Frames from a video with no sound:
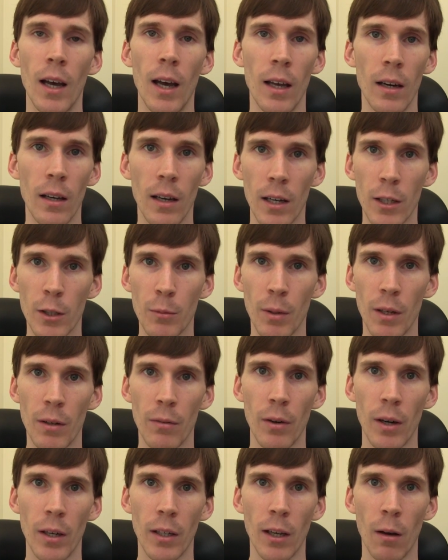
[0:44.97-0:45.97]
and he asked me
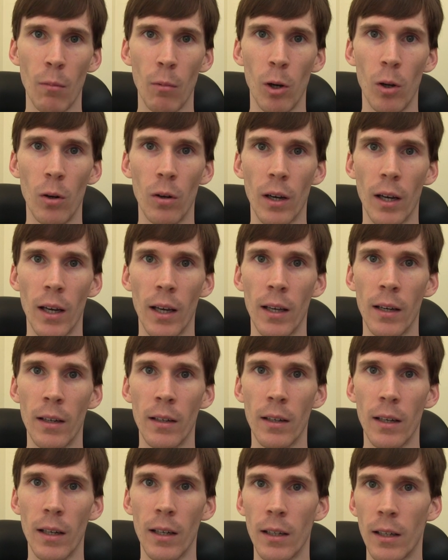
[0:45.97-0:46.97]
if I'd come along
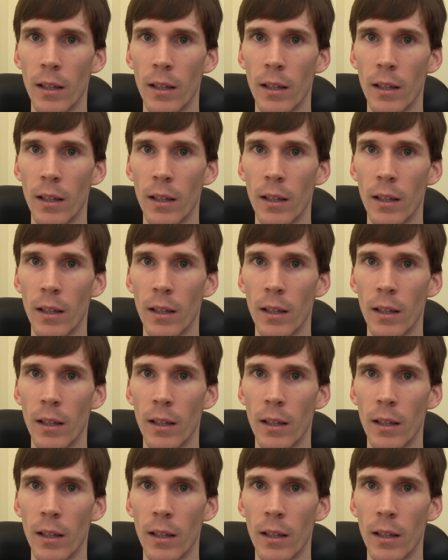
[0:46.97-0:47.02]
and